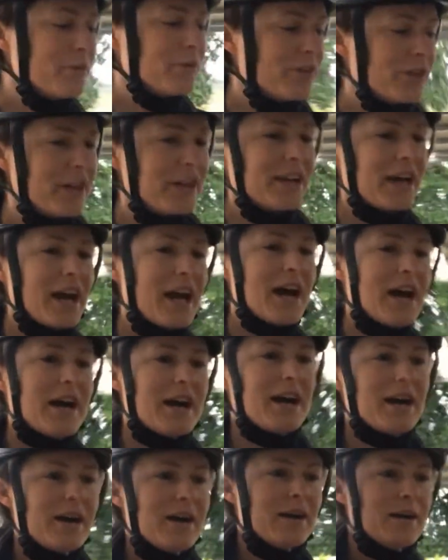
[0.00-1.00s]
that
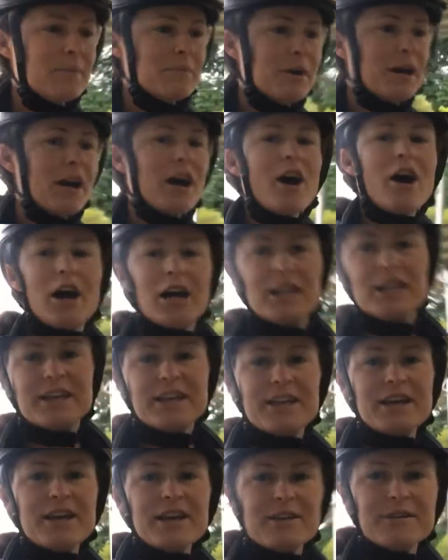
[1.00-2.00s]
are
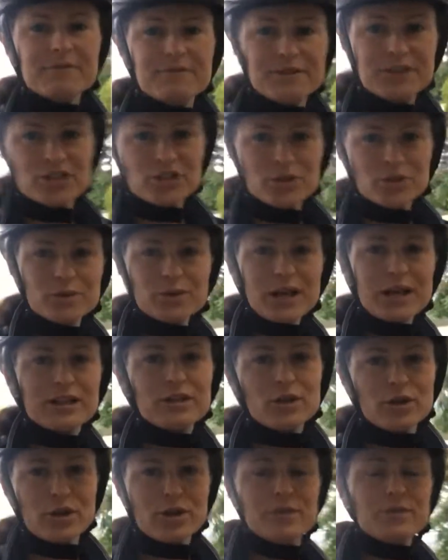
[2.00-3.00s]
highly visual and
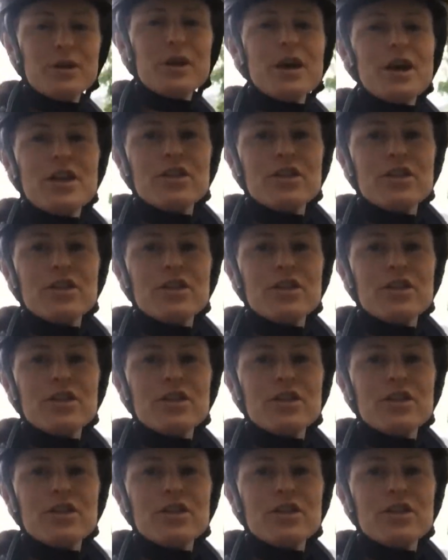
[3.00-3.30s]
learn